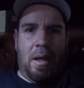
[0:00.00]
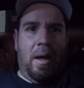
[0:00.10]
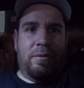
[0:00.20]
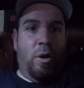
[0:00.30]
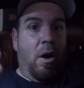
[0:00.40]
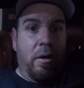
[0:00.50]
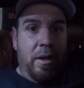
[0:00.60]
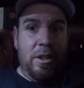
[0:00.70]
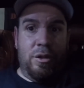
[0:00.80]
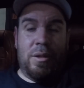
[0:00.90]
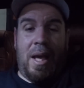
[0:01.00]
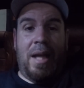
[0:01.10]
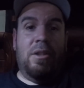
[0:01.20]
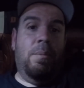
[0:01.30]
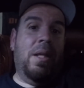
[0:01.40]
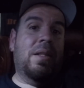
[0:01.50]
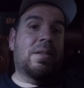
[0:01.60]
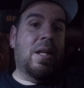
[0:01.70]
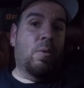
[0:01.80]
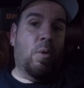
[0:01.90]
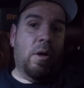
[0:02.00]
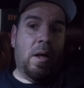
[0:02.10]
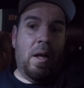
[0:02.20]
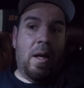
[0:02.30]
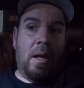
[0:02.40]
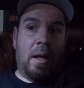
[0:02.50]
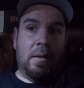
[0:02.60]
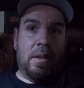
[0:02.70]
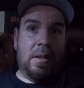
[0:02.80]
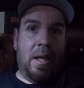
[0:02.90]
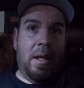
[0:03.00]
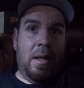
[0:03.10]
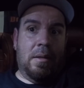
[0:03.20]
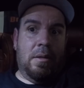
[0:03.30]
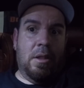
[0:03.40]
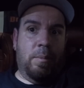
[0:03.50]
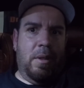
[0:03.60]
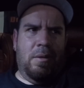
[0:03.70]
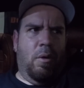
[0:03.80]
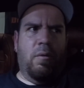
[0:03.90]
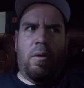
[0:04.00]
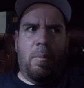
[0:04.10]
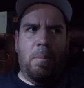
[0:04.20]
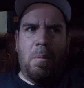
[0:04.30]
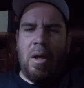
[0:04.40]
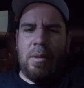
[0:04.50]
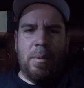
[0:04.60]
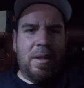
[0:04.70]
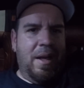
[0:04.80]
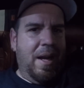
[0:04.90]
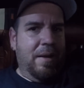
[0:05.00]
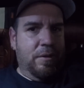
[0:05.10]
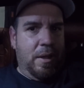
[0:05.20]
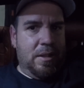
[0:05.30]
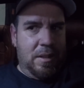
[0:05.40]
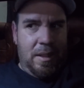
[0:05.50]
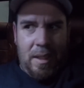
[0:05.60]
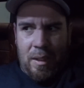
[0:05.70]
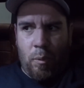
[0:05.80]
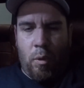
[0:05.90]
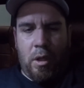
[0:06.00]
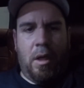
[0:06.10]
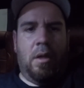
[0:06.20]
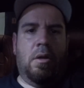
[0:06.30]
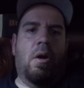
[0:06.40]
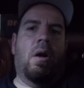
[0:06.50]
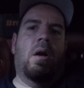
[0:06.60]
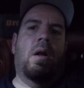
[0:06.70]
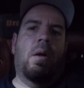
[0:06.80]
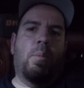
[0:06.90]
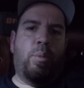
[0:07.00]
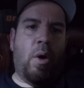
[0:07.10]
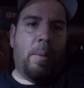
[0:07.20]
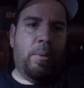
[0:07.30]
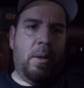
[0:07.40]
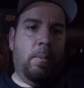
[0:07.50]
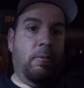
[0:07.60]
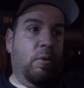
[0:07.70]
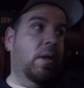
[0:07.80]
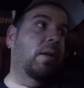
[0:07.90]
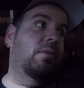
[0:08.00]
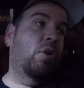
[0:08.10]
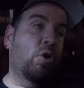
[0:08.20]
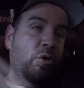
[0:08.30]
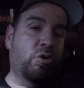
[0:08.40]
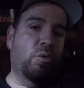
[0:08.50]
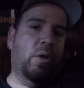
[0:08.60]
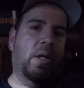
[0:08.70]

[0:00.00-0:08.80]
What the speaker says: After all the issues I had to make this kit work, this kit, it took me over a month and a half to actually get it working on the car properly before you can even go to tuning.